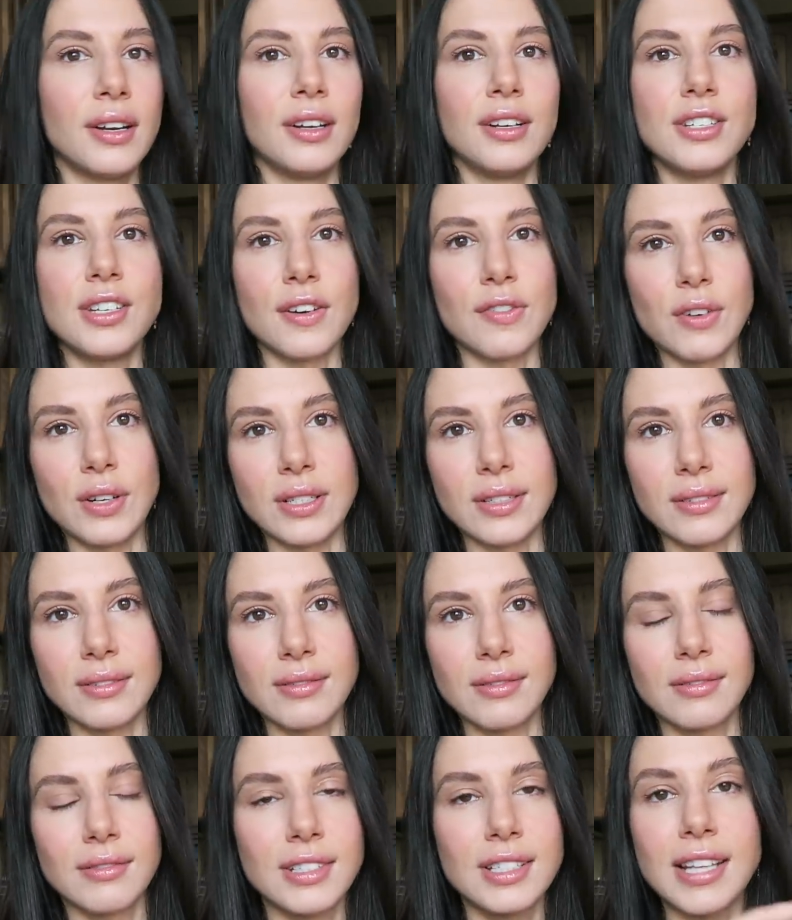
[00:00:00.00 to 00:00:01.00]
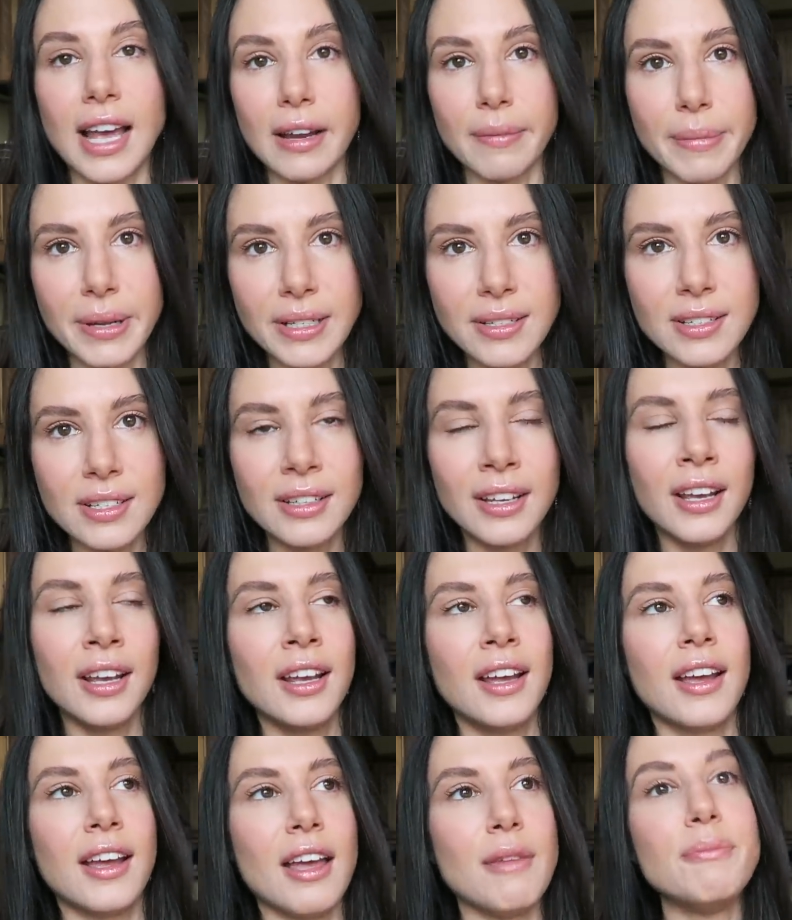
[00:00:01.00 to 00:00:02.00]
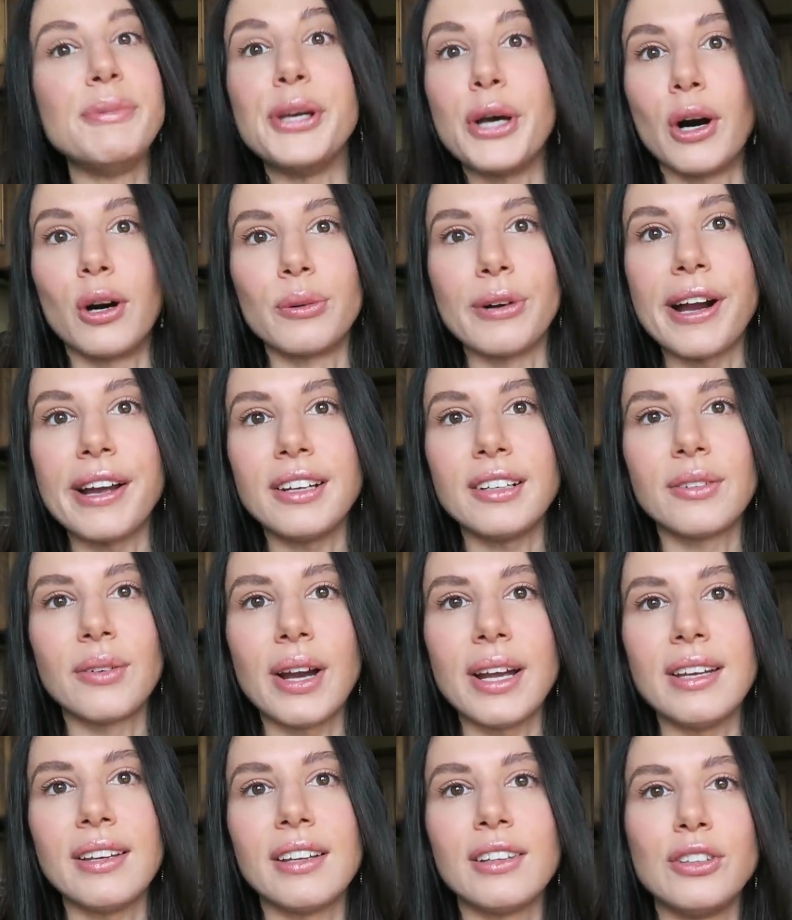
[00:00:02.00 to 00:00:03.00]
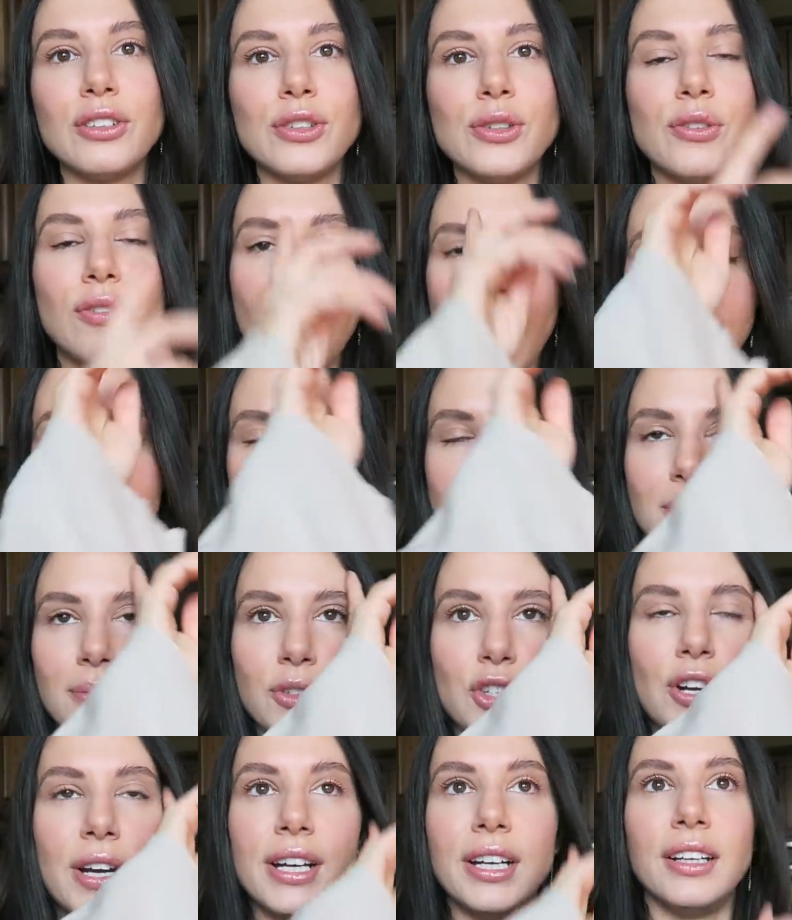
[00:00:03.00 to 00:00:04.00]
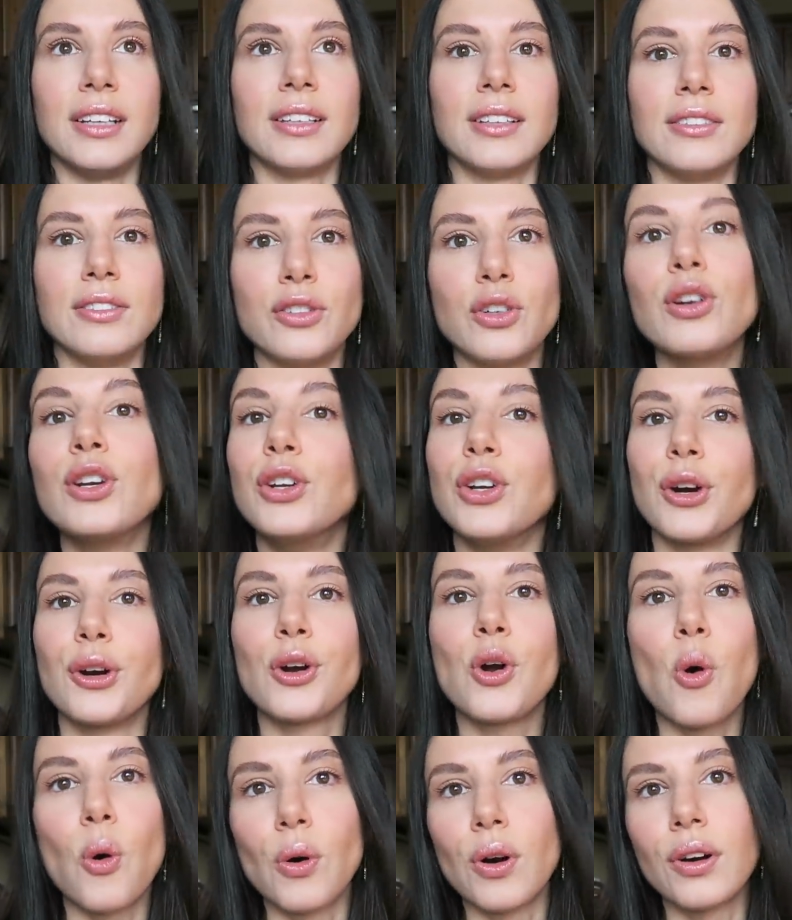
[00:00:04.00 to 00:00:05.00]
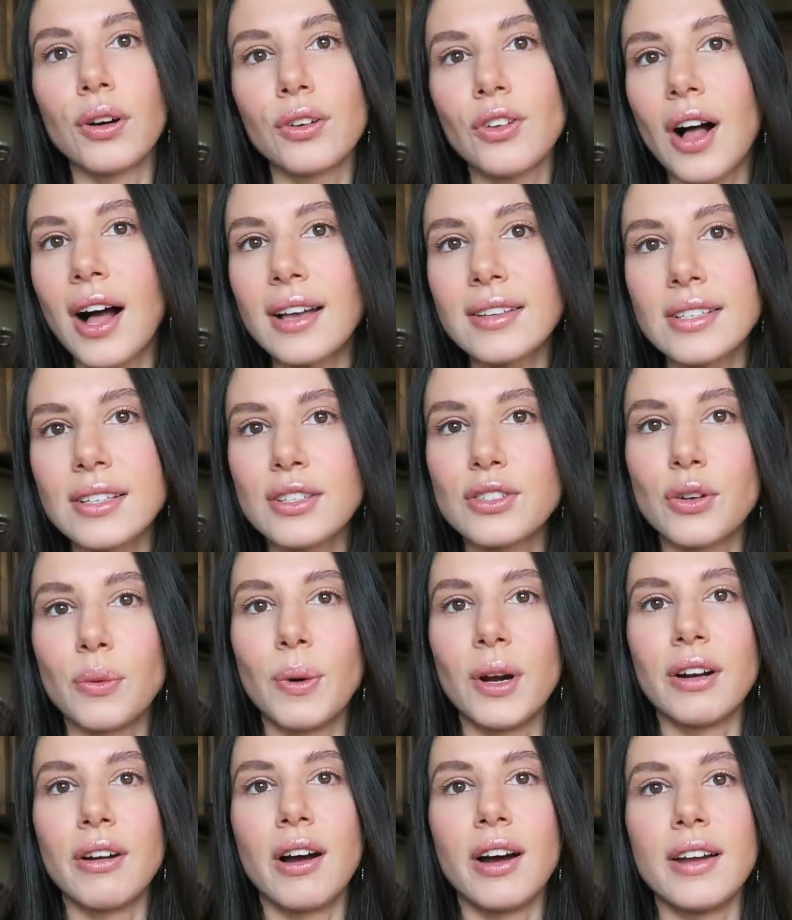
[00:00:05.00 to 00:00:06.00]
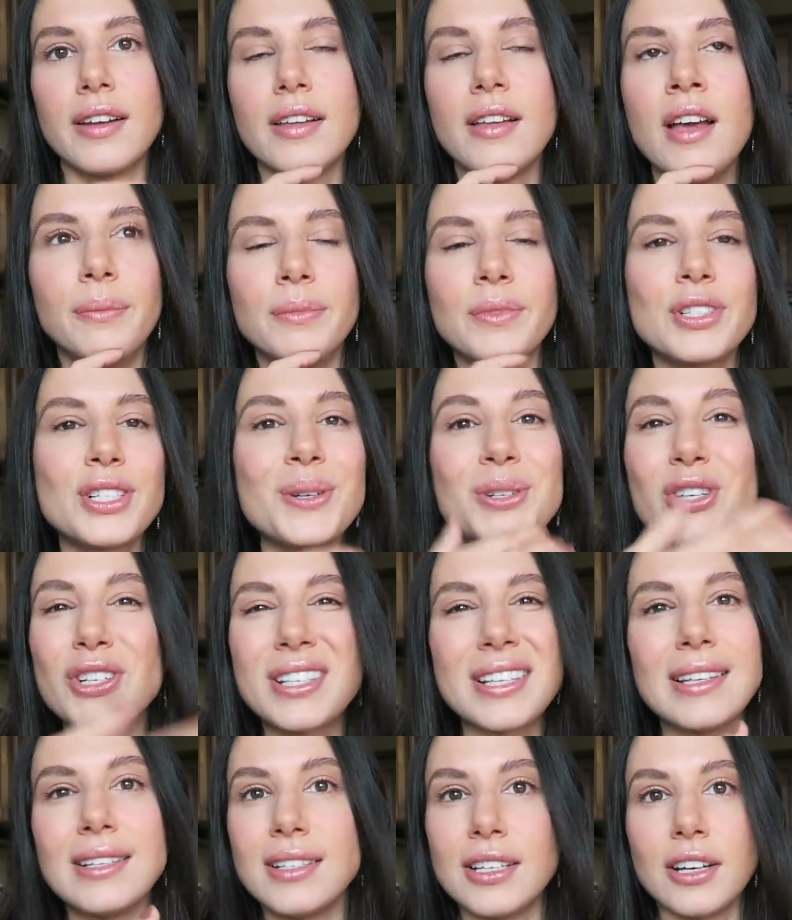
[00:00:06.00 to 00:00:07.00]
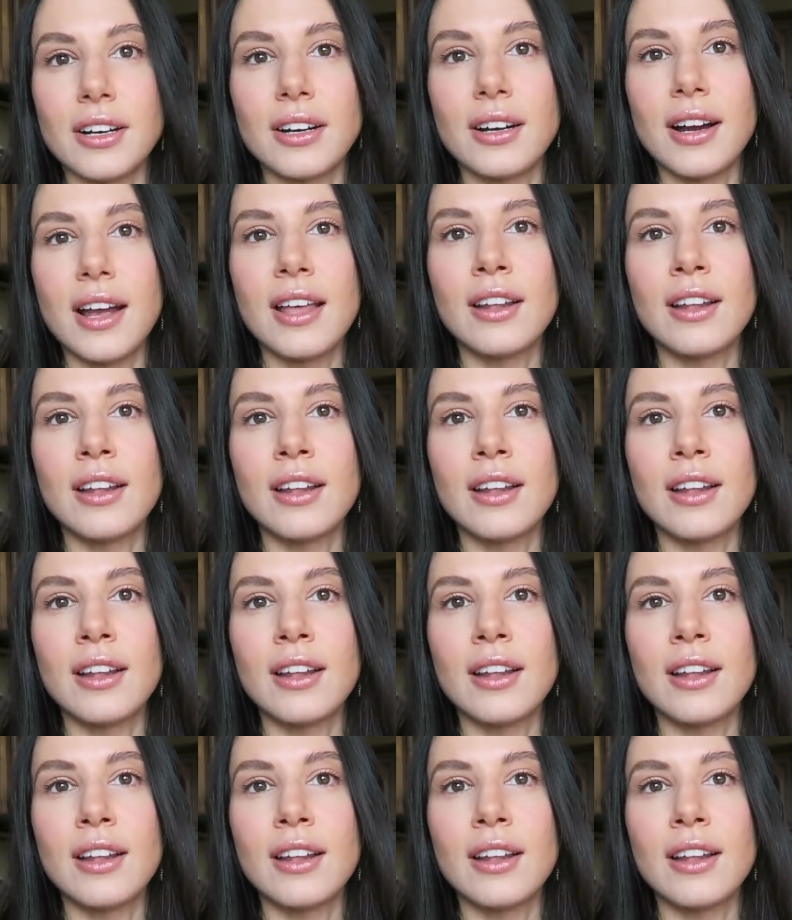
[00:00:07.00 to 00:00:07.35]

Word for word: in a different segment and be all right, right? And you've had some training in your core classes or whatnot. Um, so it's just easier.